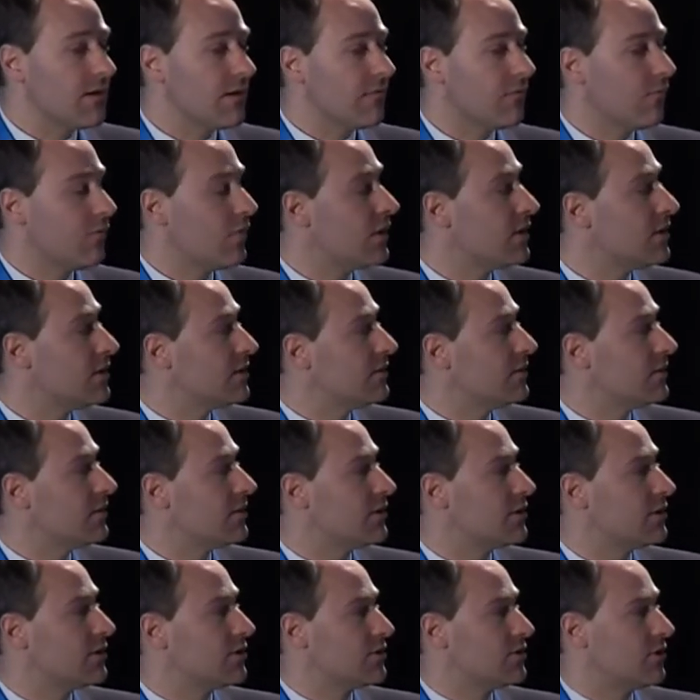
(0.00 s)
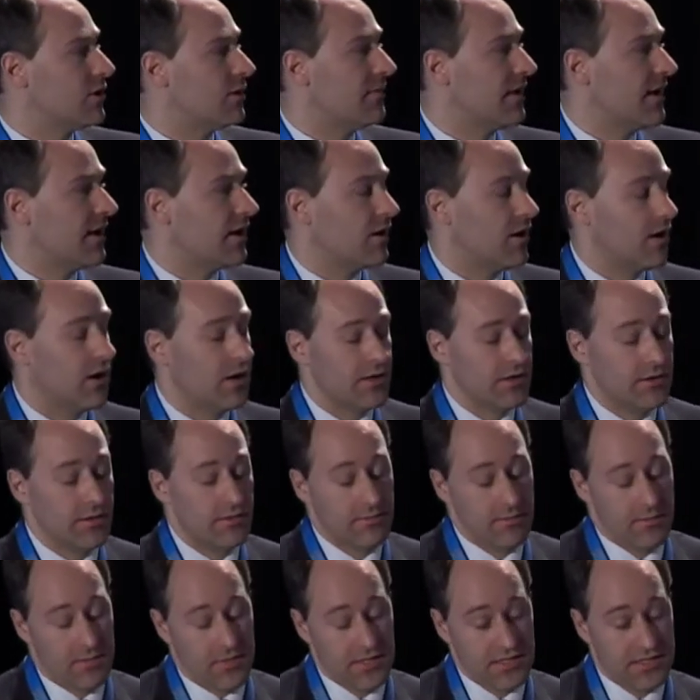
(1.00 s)
One drawback on
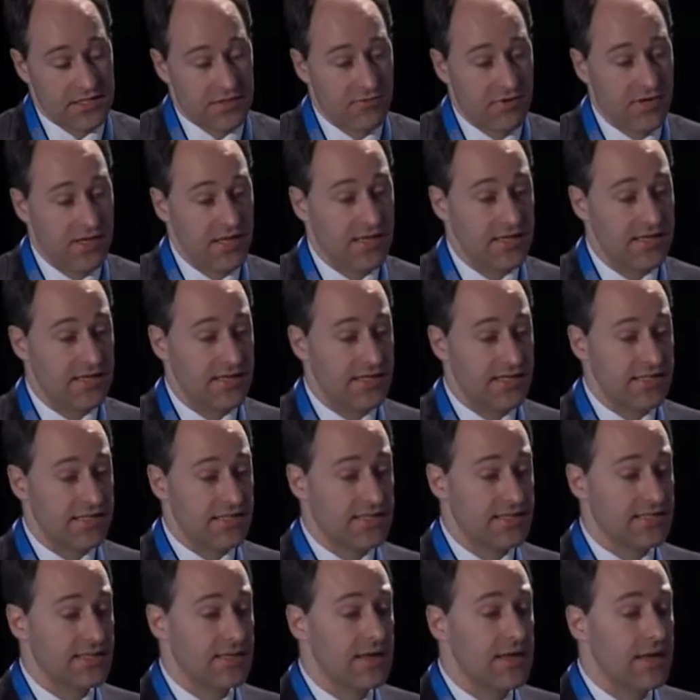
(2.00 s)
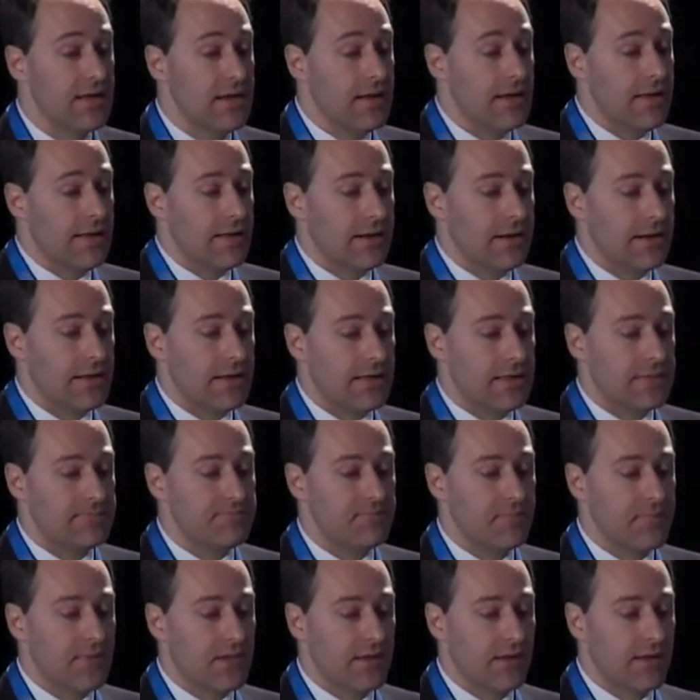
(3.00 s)
the screening tests
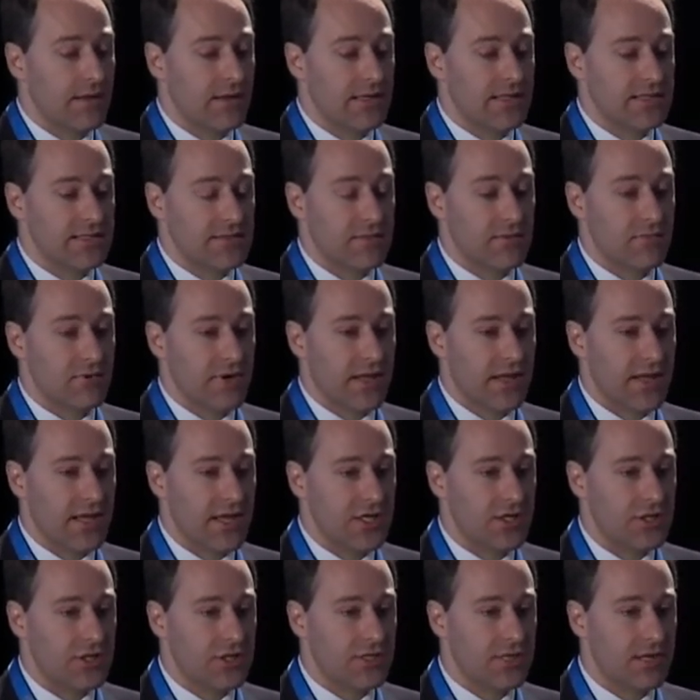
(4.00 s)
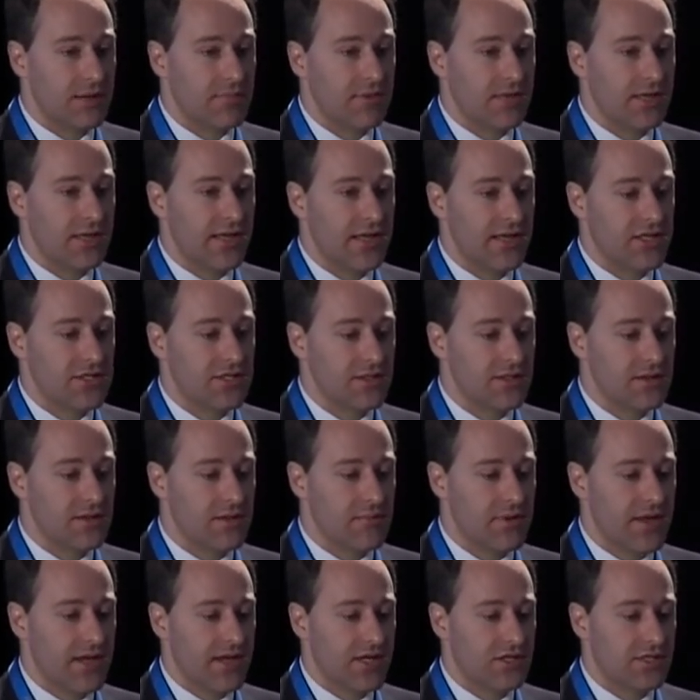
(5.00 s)
is the radiation application to
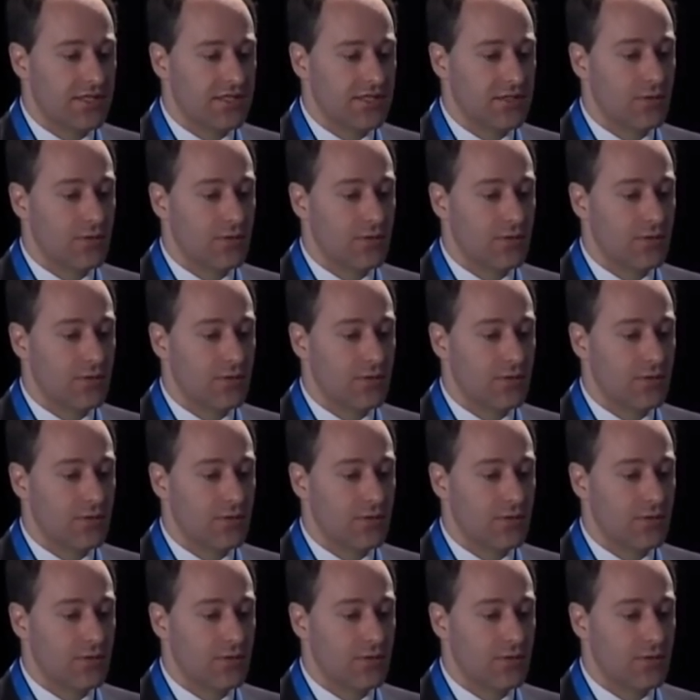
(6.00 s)
the patient.